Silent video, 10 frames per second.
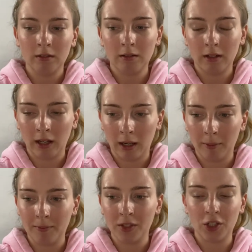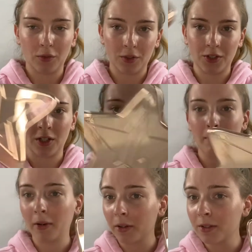the Jeffree Star
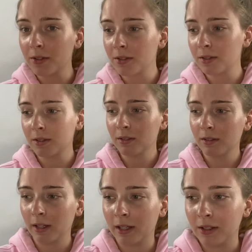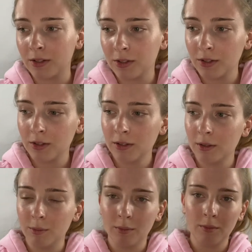mirrors and
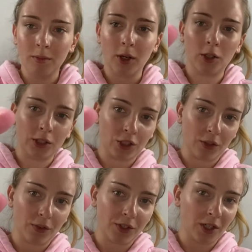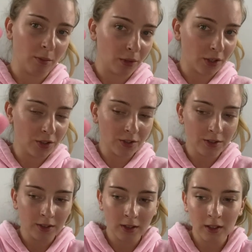only Jeffree Star
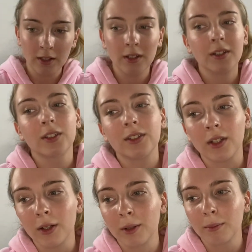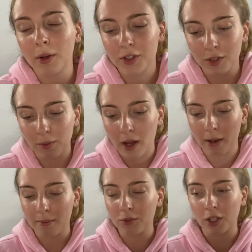brushes. So most of my
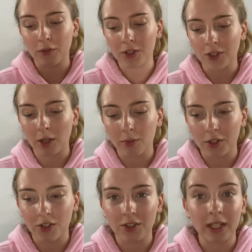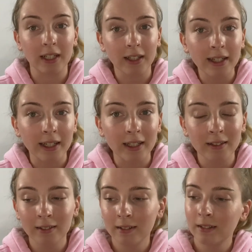Jeffree Star brushes need cleaning,
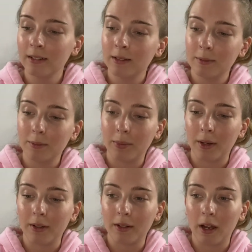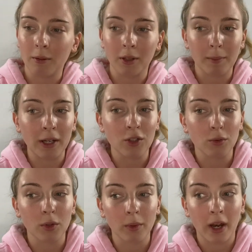but I'm going to make do
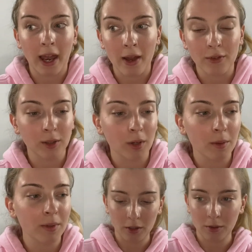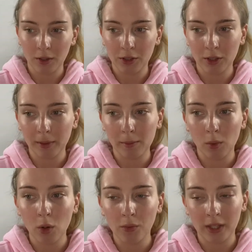with what I have at the moment. It's going to be
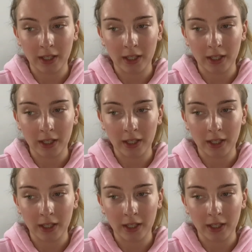Morphe X